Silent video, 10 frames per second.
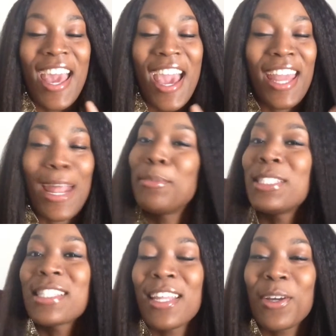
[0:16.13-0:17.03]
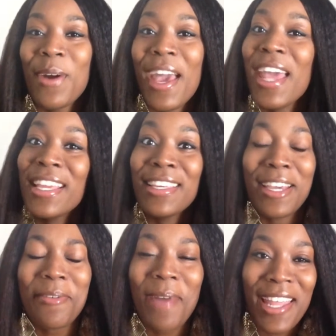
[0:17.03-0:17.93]
and I'm just going to go ahead and
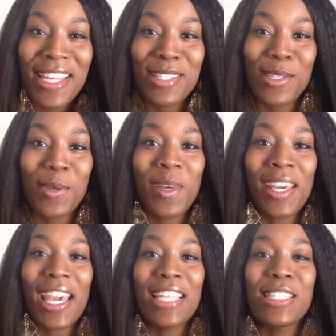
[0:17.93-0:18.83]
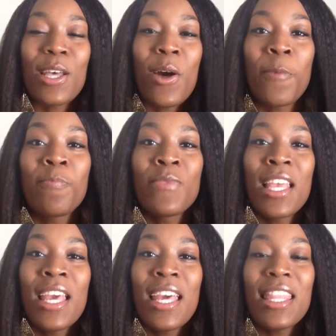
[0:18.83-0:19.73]
get right into it.
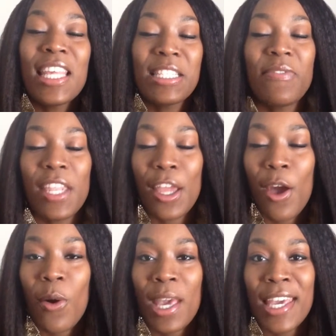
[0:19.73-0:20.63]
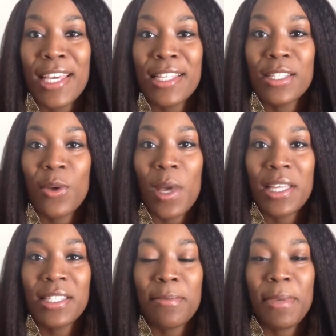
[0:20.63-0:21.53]
This video is
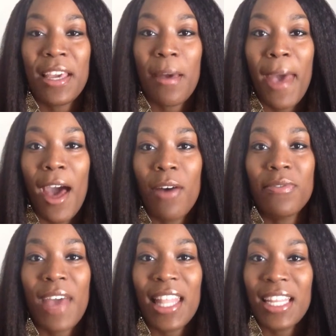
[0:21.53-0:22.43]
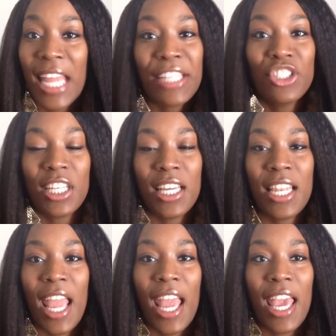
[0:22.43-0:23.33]
going to be about validation
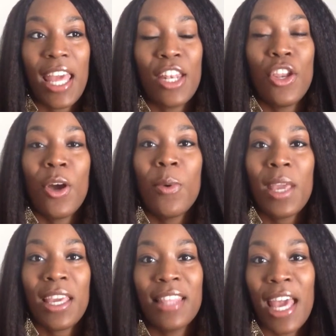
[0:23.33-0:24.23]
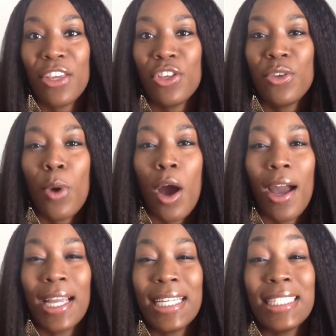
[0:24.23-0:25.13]
and knowing that you
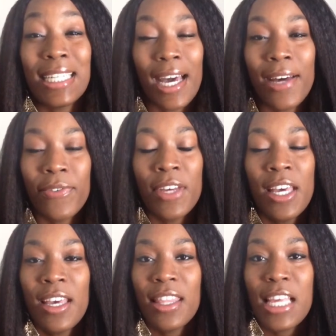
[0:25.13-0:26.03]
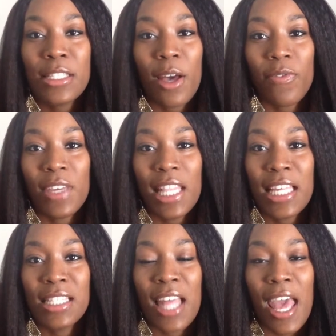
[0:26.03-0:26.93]
are enough. These are
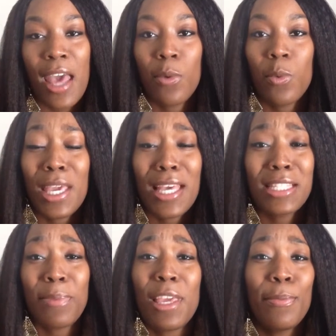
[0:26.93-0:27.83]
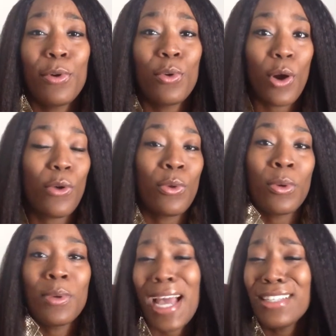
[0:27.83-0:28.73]
feelings that we as people go
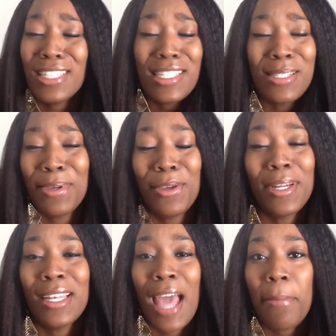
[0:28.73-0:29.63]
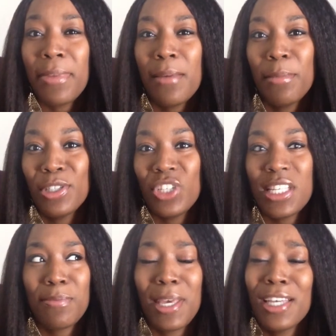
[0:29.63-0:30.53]
through, not just when you're adopted, but
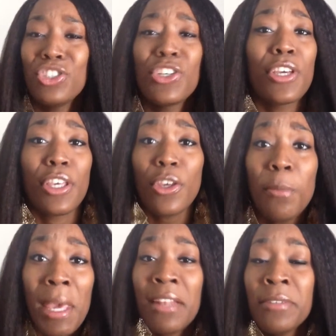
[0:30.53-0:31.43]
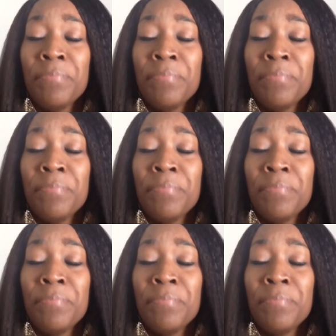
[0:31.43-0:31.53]
just because you're human.